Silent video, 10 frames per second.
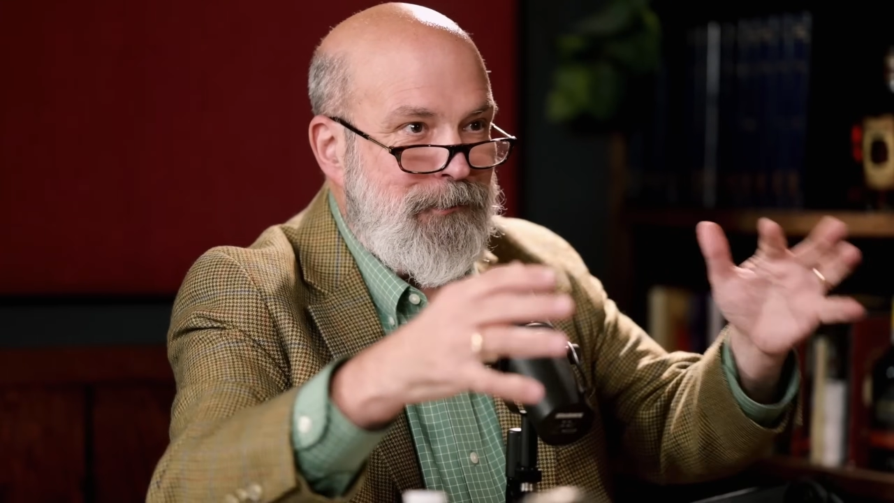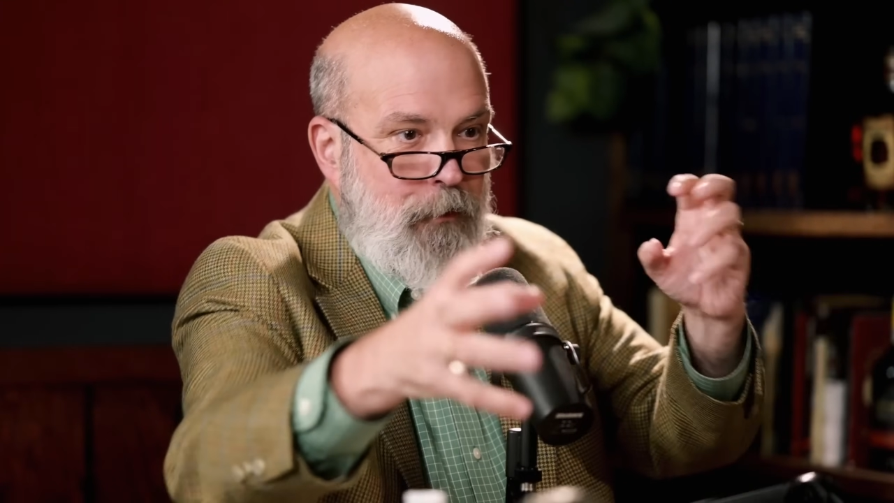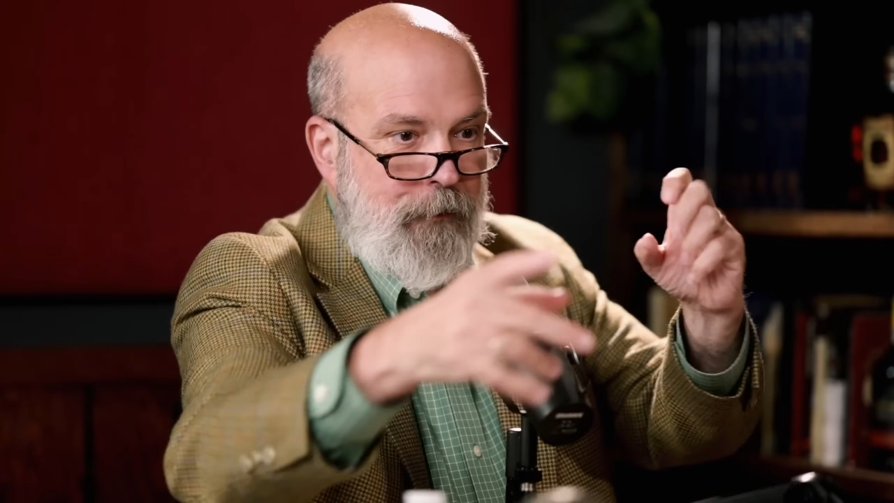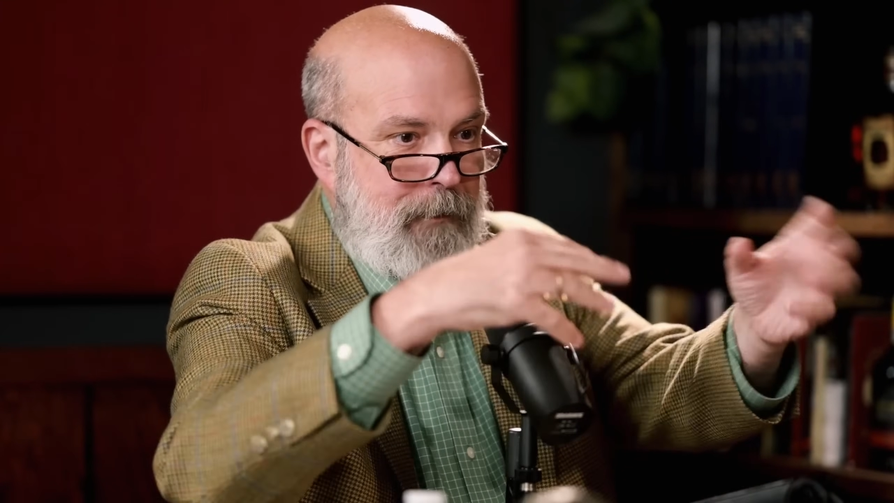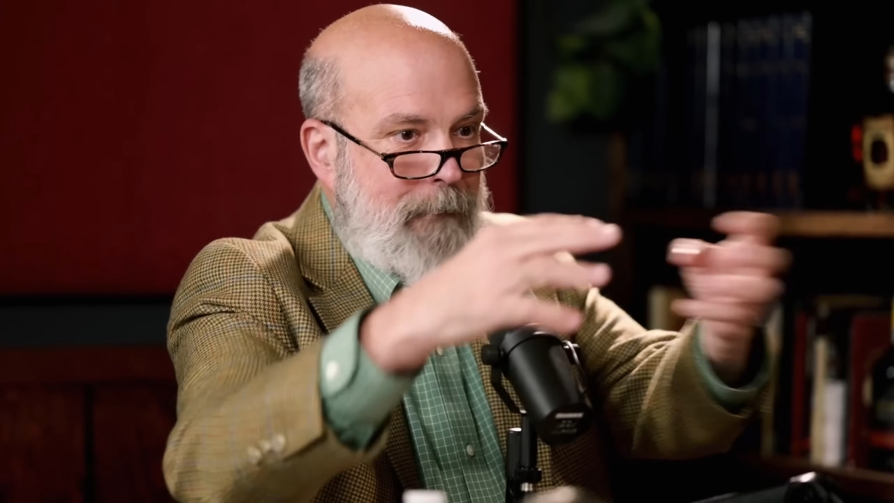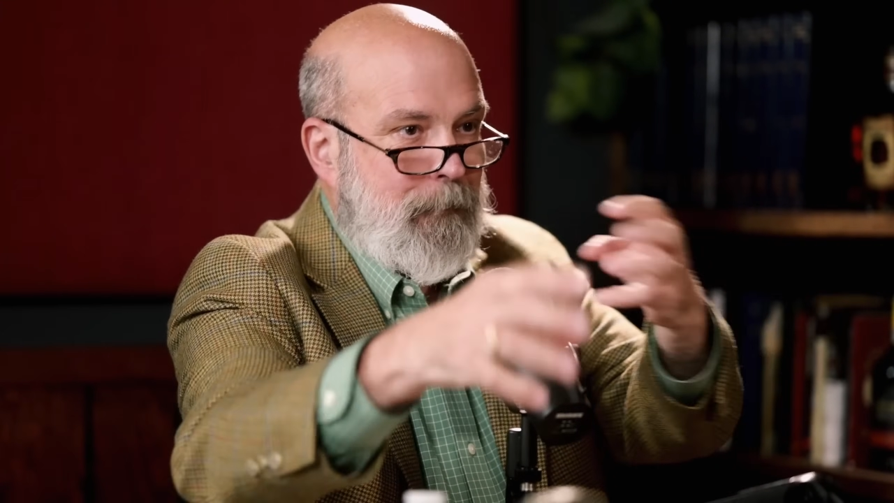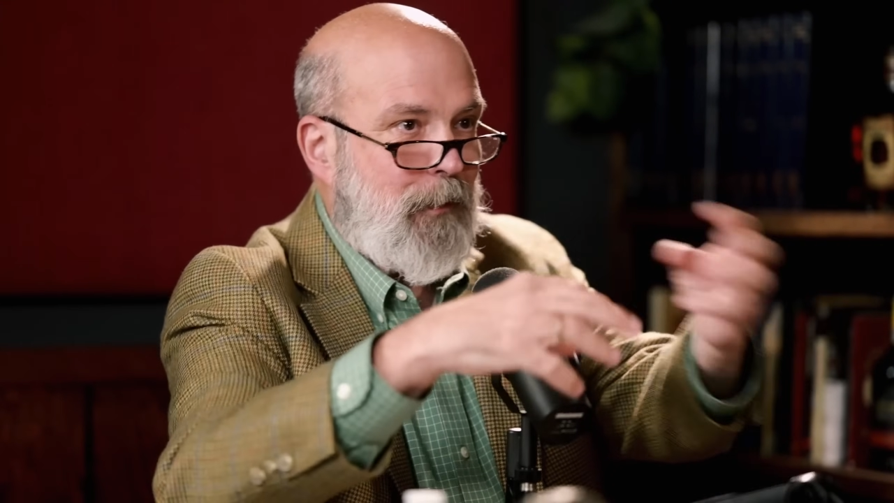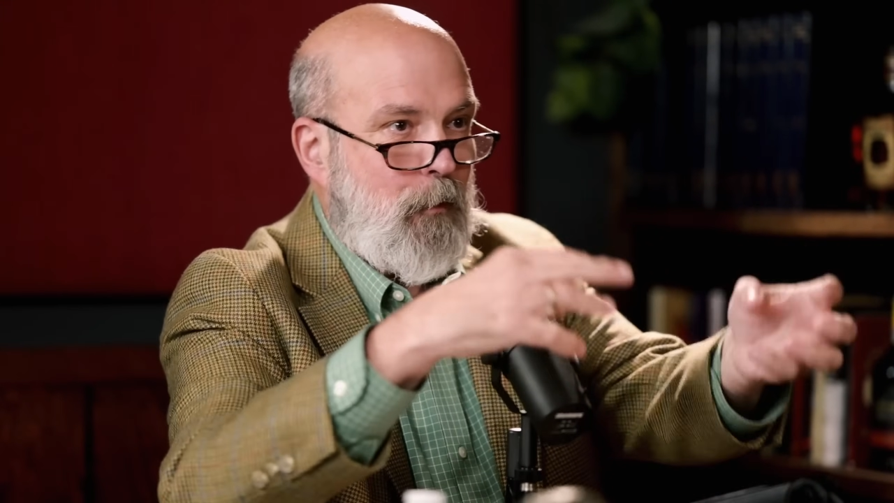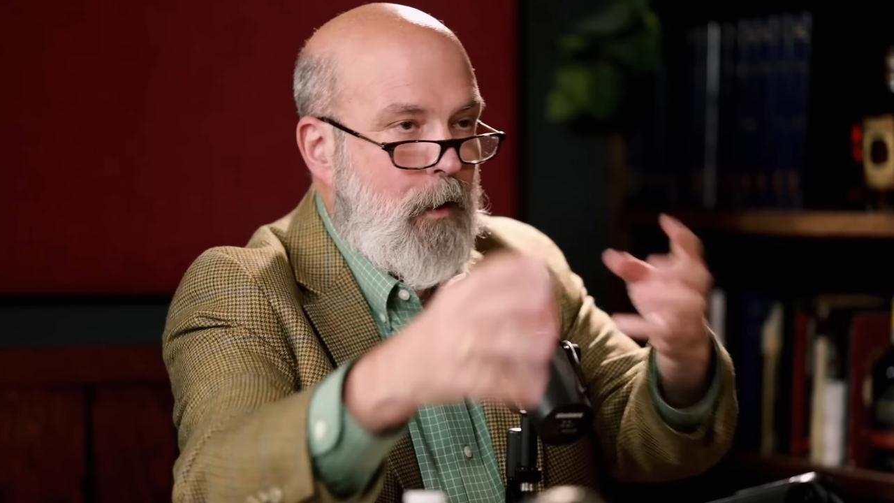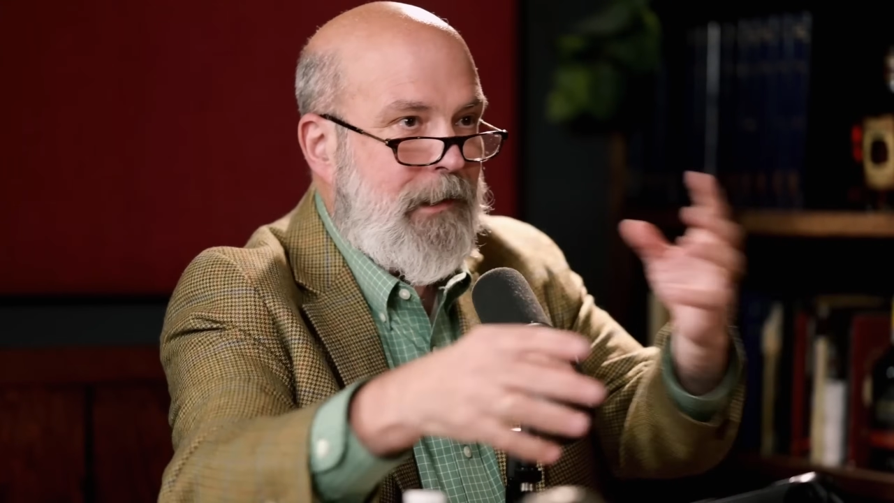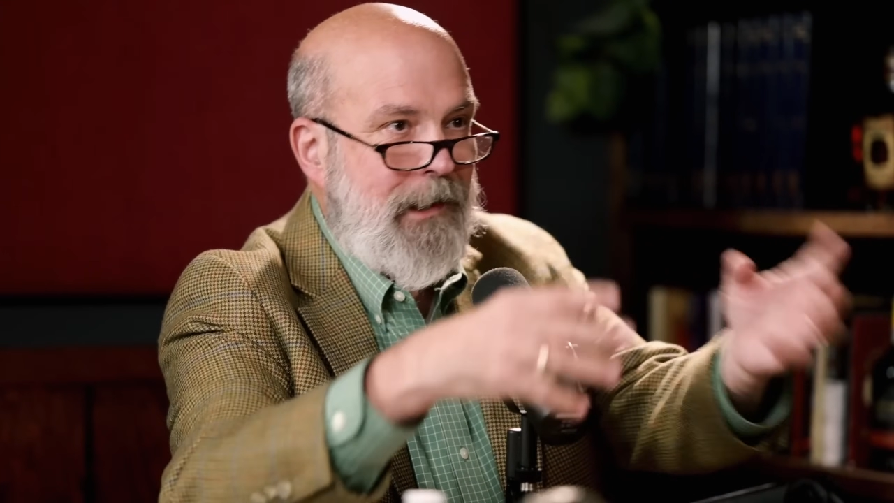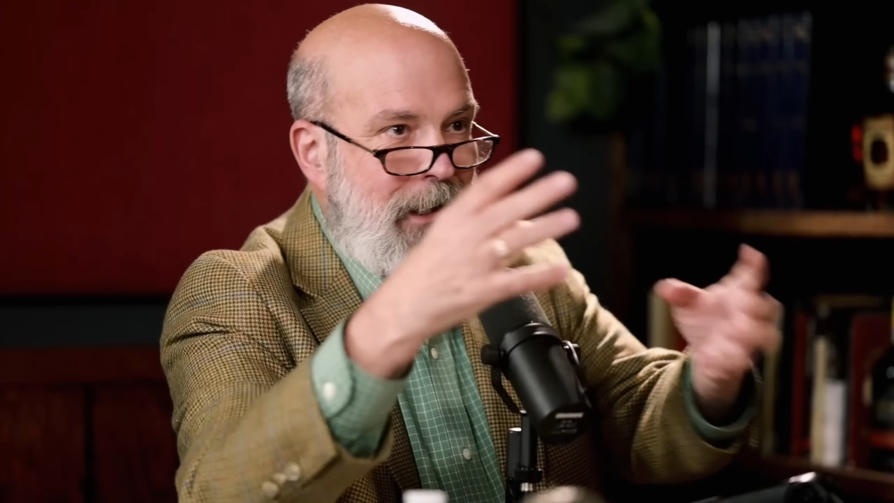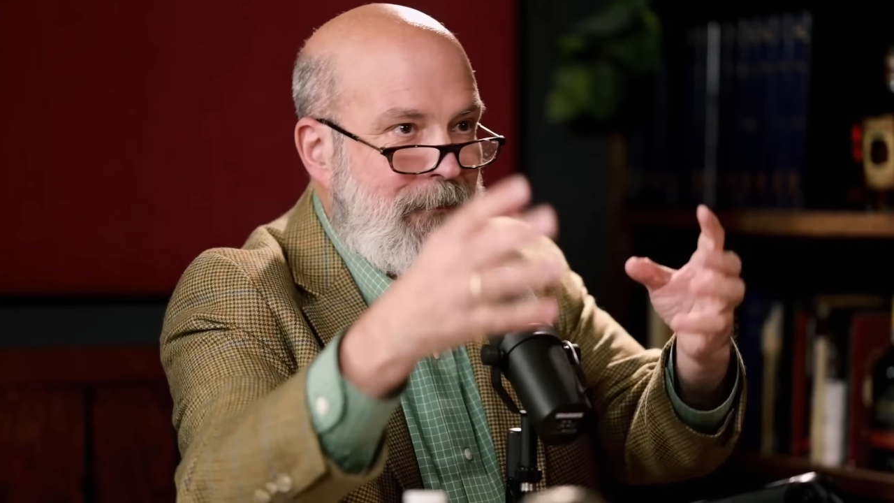all the people are working